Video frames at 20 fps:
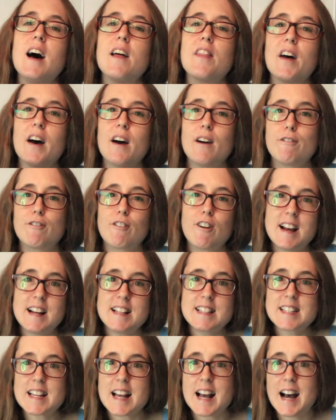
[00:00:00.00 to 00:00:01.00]
that I've
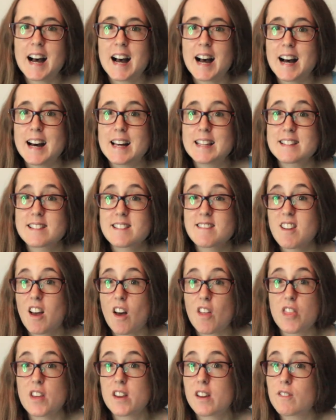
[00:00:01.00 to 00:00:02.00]
read, and
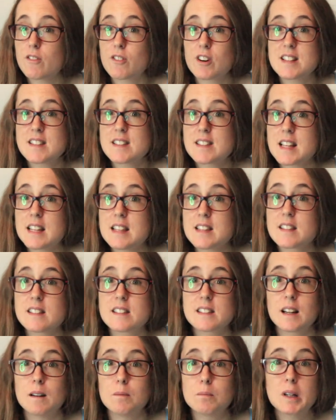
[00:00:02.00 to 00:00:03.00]
nothing I've read since
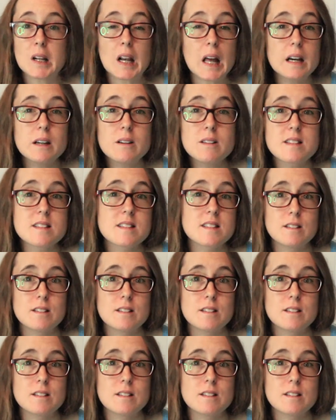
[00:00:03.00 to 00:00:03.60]
has come close.